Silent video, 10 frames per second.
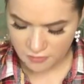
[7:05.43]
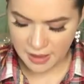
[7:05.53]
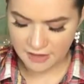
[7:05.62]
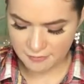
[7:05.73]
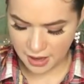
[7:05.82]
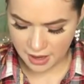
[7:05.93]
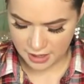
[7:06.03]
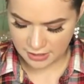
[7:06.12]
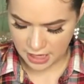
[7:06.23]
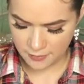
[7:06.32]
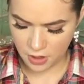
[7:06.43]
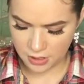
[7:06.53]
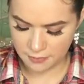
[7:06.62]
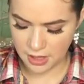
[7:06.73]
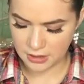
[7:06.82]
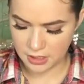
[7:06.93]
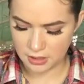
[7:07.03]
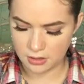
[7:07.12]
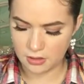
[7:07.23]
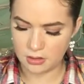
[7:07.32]
have my name on them, and
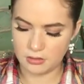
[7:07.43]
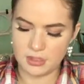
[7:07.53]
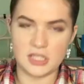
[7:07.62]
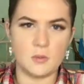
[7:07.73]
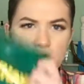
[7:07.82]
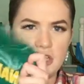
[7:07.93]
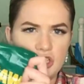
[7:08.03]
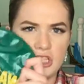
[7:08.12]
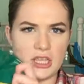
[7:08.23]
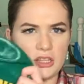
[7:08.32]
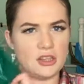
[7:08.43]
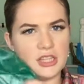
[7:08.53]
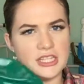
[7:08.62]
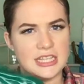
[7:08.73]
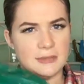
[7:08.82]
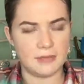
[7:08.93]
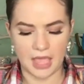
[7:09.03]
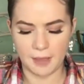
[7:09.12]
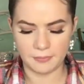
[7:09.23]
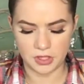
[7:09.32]
then this one is like the team
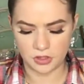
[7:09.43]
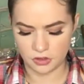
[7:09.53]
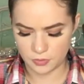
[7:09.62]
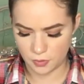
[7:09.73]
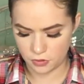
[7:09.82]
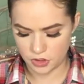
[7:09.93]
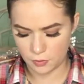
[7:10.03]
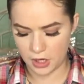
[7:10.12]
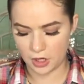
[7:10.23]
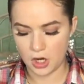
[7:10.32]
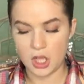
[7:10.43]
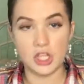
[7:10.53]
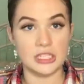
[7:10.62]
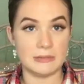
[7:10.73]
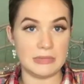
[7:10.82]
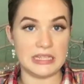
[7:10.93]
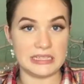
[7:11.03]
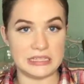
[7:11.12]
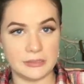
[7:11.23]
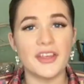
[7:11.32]
cap that you're supposed to wear to meets.
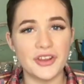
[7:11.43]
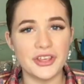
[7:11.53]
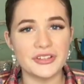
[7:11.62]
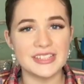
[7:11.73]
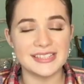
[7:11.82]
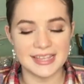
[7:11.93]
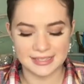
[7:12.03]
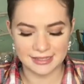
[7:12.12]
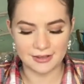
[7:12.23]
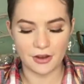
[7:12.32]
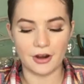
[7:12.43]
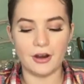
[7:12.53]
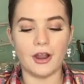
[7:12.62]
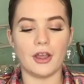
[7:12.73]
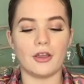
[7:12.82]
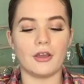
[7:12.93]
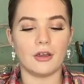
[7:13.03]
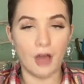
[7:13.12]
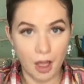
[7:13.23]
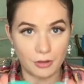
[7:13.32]
Another huge necessity are
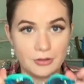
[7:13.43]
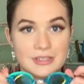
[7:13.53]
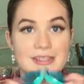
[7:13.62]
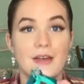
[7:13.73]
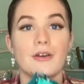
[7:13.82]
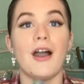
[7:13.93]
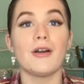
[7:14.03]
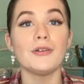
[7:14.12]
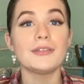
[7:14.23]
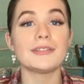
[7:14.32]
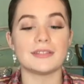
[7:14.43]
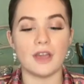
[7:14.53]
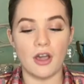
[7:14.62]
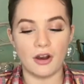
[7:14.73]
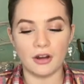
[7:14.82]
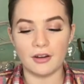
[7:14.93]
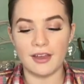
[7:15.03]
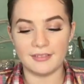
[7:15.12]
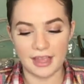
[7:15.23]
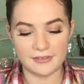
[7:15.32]
goggles. Now, goggles are
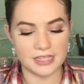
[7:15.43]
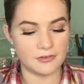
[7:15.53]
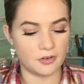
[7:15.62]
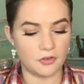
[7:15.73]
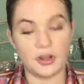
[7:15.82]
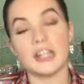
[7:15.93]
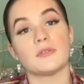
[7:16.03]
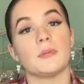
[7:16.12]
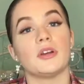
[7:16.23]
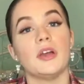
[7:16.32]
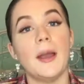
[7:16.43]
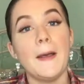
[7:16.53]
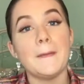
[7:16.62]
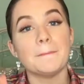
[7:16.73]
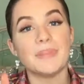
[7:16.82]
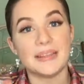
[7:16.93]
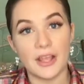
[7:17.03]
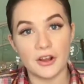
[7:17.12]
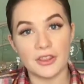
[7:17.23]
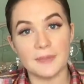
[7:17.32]
a lifesaver for any swimmer, but
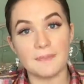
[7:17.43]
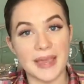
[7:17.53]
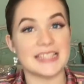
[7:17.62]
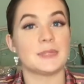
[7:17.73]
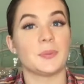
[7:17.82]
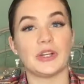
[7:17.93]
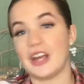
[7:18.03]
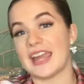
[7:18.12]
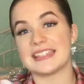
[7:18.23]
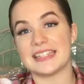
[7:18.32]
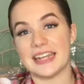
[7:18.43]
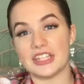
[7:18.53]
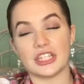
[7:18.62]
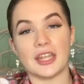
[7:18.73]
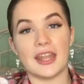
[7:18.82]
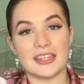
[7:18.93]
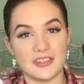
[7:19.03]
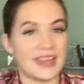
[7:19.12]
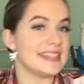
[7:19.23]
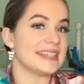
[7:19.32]
they are the best procrastination
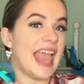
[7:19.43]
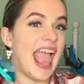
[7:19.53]
device